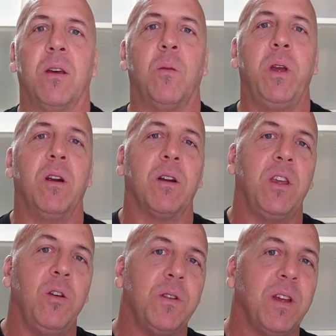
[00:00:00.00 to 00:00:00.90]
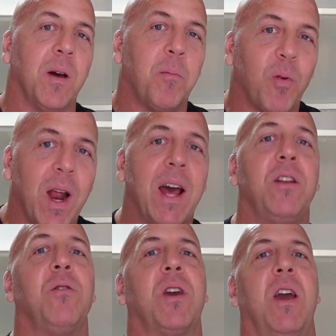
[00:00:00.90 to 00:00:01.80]
We are using a brand
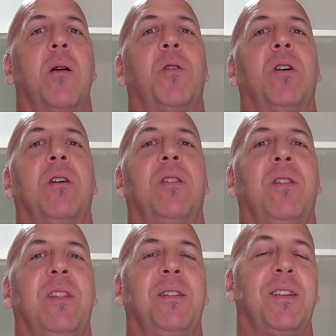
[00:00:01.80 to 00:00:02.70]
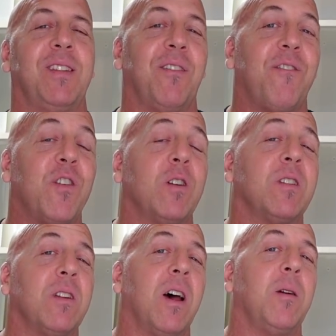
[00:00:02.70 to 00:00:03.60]
new camera. This is the
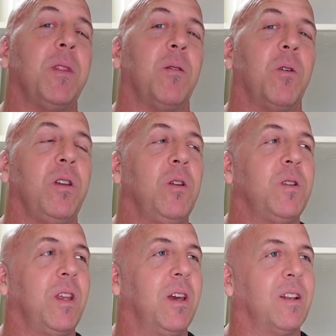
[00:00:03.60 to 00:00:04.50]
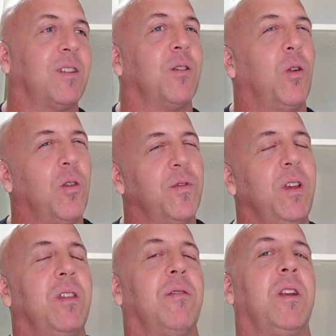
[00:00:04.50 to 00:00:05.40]
first time that we're using it, so
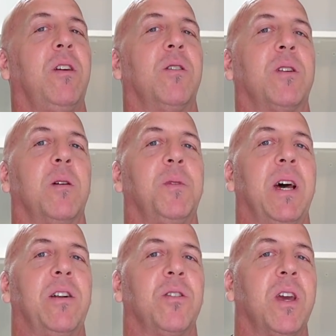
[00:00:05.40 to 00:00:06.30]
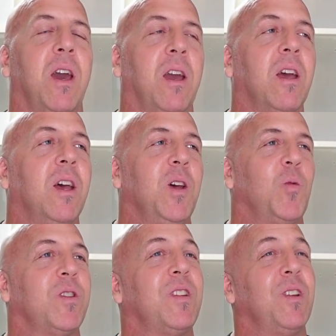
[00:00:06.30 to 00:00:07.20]
hopefully the video comes out okay.
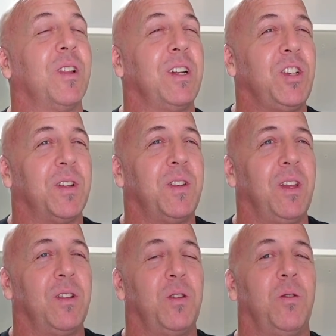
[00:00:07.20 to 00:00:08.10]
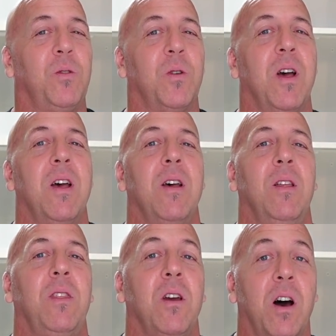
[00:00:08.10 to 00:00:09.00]
We're still adjusting to
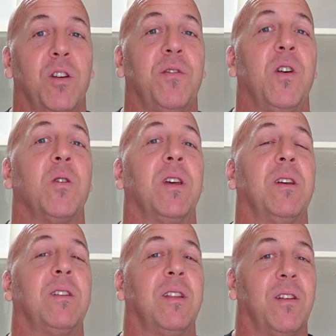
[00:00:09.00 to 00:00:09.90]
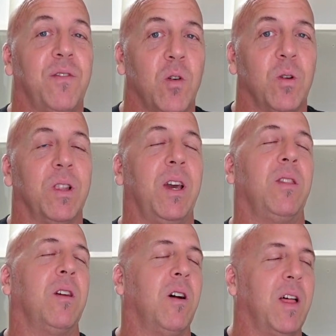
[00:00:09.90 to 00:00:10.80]
the autofocus and the focal
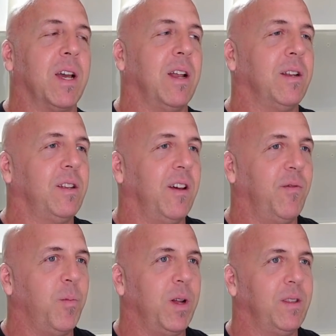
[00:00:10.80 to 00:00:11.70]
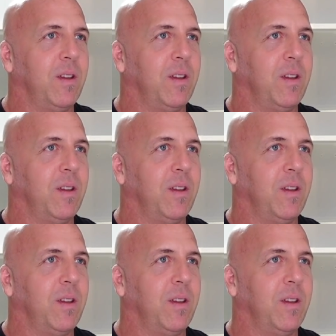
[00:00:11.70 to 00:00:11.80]
length and all that kind of stuff, but